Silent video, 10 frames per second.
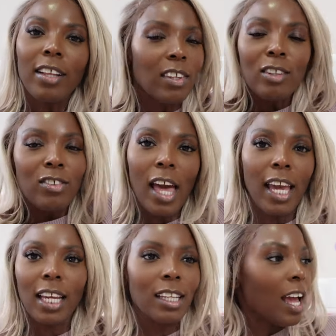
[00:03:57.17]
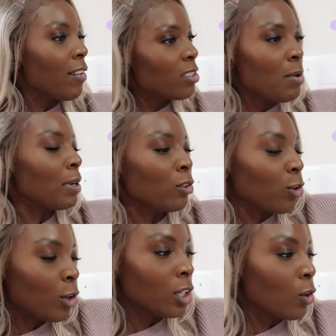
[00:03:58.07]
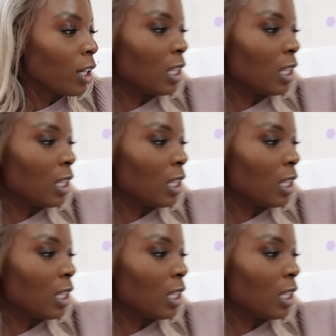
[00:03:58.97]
It's insane. Payback. Every time I turn and look